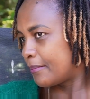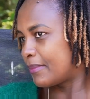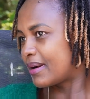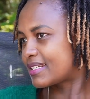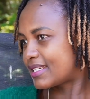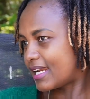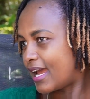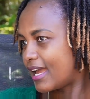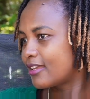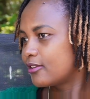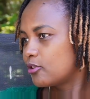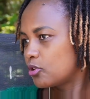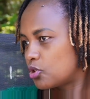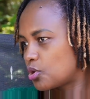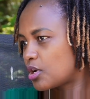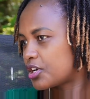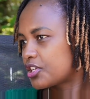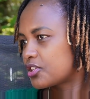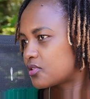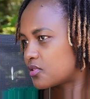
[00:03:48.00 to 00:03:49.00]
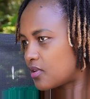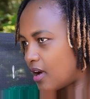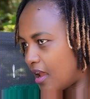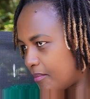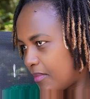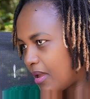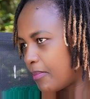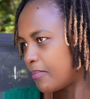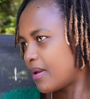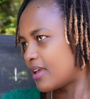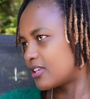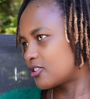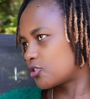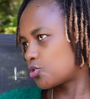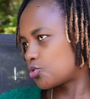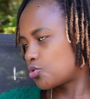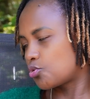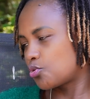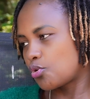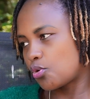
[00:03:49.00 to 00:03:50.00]
But I usually try my best
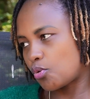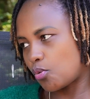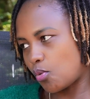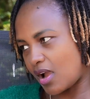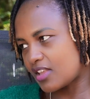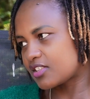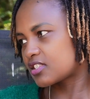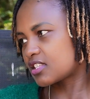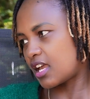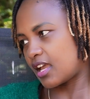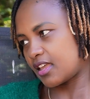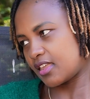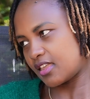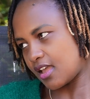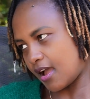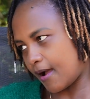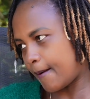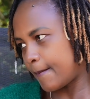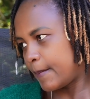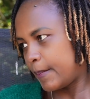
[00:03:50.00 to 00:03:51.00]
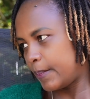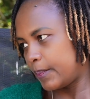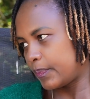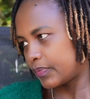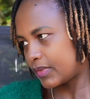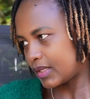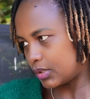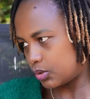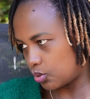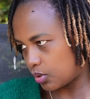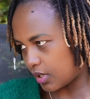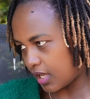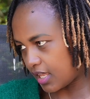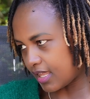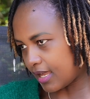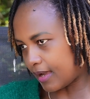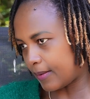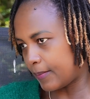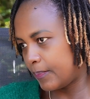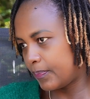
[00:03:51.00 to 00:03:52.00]
to go once a year okay. to
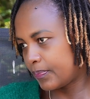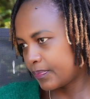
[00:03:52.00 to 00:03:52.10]
Kenya.